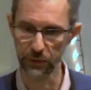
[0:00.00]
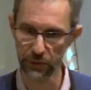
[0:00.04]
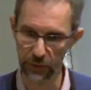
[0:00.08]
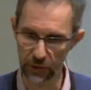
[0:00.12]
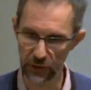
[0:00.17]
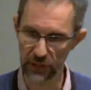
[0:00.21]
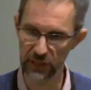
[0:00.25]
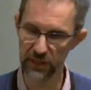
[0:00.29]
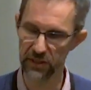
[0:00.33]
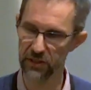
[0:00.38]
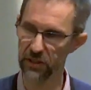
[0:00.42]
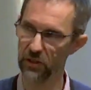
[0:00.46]

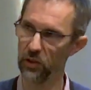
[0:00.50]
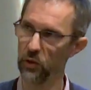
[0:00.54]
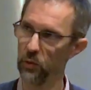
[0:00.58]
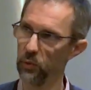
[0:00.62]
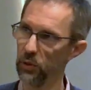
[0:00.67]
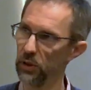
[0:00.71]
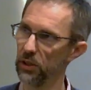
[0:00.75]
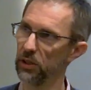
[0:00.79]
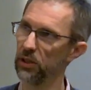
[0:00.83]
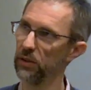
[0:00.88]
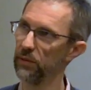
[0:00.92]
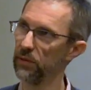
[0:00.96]
fully to the
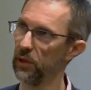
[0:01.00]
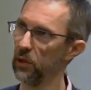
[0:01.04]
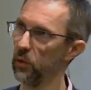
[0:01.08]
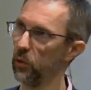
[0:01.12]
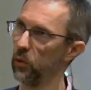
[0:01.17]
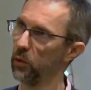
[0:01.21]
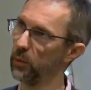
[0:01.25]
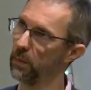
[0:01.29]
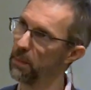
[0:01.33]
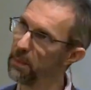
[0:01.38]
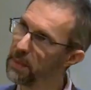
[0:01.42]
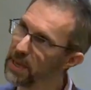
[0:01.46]
work of the
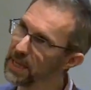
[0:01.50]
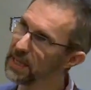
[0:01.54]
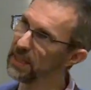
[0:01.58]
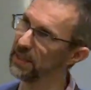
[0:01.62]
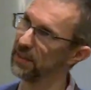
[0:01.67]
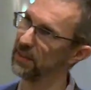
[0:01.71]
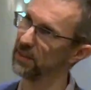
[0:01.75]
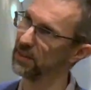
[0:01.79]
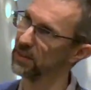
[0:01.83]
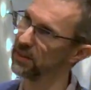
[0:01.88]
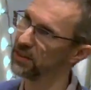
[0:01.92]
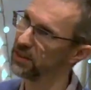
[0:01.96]
Lord
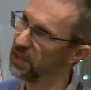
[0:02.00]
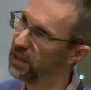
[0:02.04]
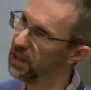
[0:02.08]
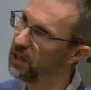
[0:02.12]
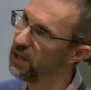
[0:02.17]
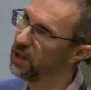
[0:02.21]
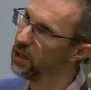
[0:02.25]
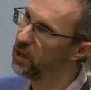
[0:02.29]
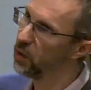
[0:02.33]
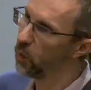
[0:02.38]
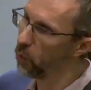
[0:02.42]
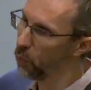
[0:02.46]
means
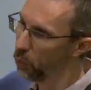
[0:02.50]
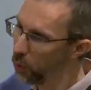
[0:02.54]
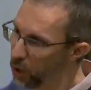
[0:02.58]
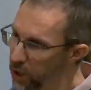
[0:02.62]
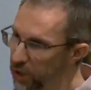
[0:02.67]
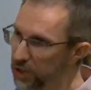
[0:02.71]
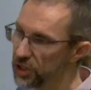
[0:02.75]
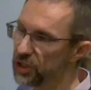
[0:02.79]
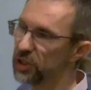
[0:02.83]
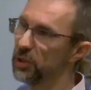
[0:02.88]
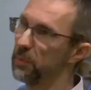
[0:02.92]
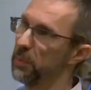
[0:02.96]

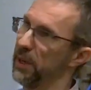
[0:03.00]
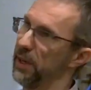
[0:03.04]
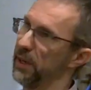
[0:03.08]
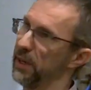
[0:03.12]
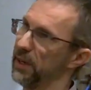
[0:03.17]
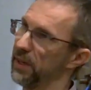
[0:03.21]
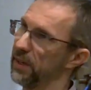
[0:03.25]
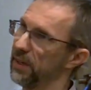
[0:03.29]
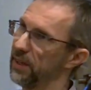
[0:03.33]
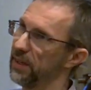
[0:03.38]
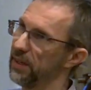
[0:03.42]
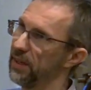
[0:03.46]
worshipping
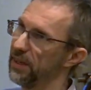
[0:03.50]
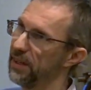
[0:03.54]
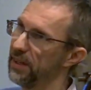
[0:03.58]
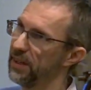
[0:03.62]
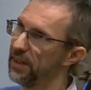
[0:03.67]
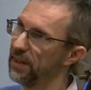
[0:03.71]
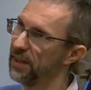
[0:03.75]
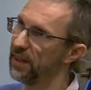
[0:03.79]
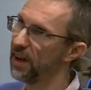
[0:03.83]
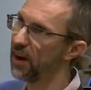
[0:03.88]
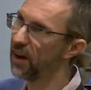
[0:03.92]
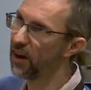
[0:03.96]

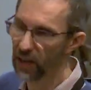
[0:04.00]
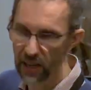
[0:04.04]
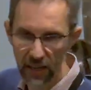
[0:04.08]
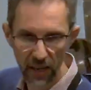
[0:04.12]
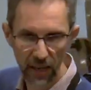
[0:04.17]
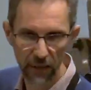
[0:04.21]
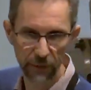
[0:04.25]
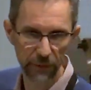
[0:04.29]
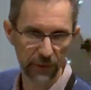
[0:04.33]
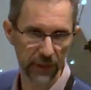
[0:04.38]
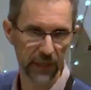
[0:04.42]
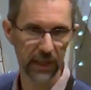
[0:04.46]
our
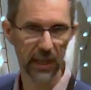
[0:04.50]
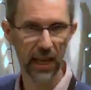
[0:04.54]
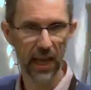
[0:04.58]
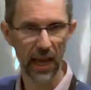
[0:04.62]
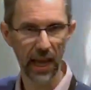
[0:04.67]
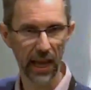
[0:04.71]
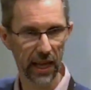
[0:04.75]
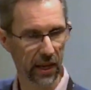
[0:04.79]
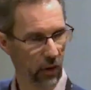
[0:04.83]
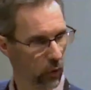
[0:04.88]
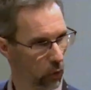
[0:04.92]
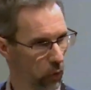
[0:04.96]
loving
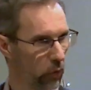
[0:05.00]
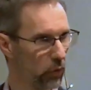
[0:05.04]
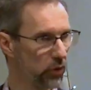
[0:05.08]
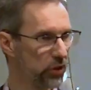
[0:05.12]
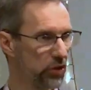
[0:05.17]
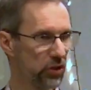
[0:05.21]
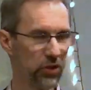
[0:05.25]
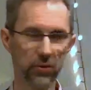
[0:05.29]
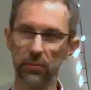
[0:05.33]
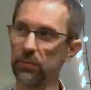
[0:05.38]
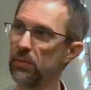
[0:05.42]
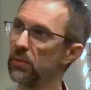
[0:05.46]
and
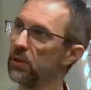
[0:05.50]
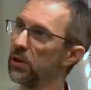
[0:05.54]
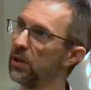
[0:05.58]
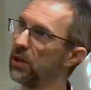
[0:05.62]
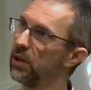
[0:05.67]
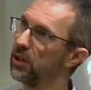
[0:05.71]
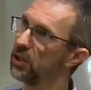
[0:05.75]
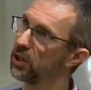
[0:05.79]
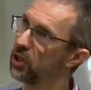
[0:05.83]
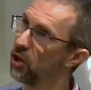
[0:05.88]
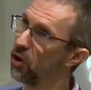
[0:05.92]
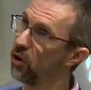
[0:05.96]
awesome
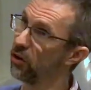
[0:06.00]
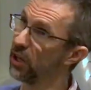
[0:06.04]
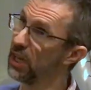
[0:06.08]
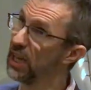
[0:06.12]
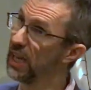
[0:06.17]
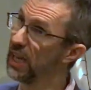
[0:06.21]
God